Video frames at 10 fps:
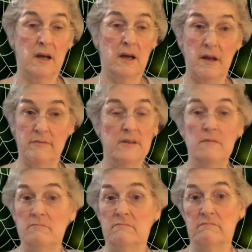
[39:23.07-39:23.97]

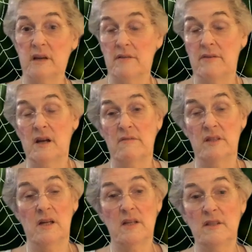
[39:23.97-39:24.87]
every coven
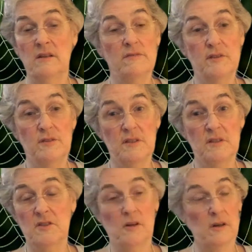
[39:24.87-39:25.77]
that I know of uses
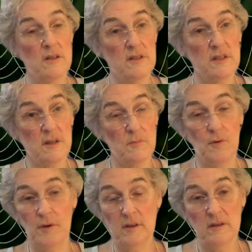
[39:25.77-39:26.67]
a charge at some
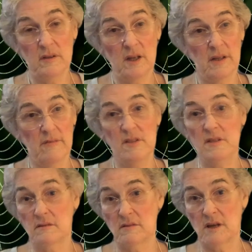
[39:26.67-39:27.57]
point. Not every
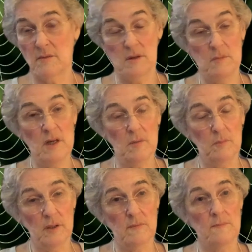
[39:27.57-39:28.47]
time they meet,
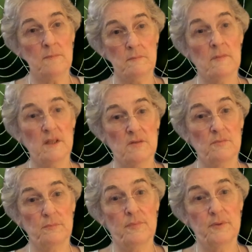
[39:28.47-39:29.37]
but it's
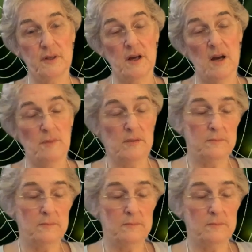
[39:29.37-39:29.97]
pretty common.